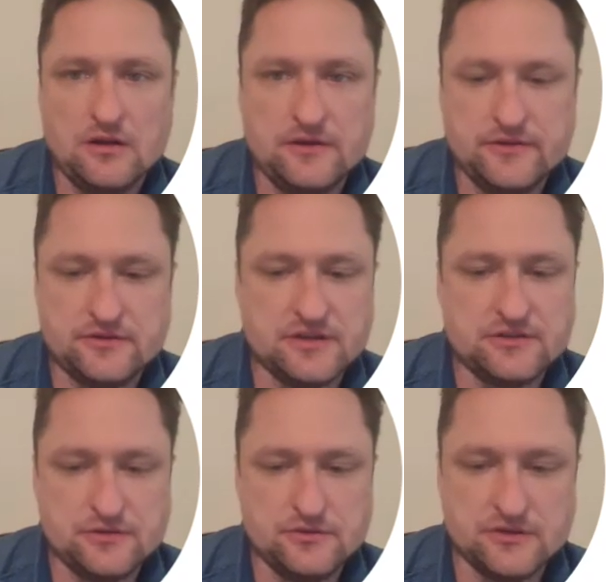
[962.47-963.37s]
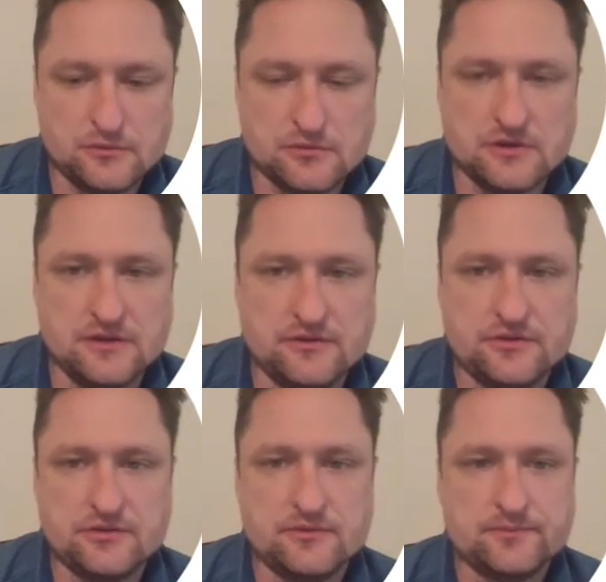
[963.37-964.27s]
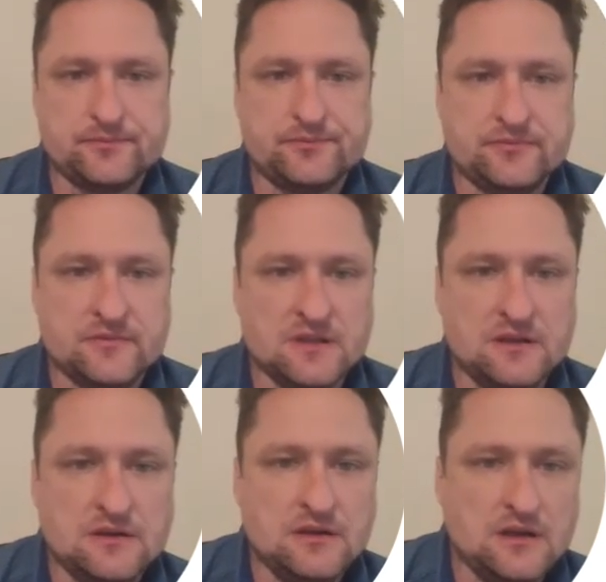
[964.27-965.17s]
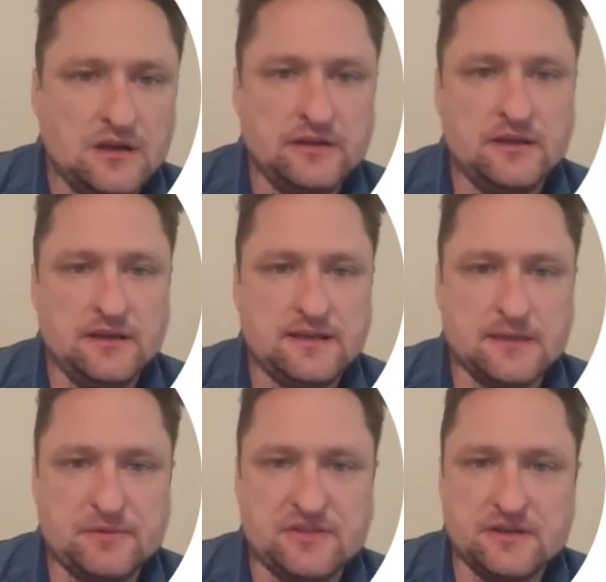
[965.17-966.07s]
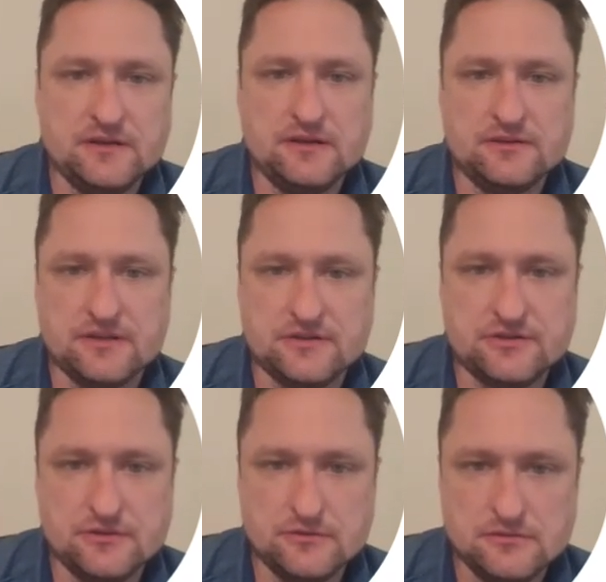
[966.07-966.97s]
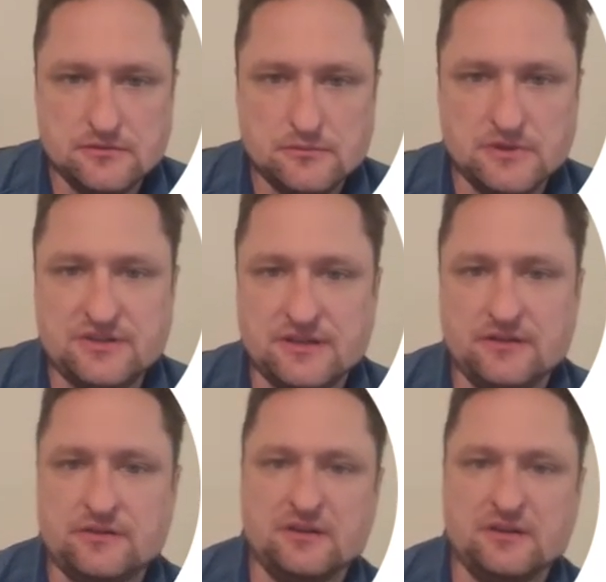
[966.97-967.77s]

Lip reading: other tissues and organs. Unlike epithelial tissue, which is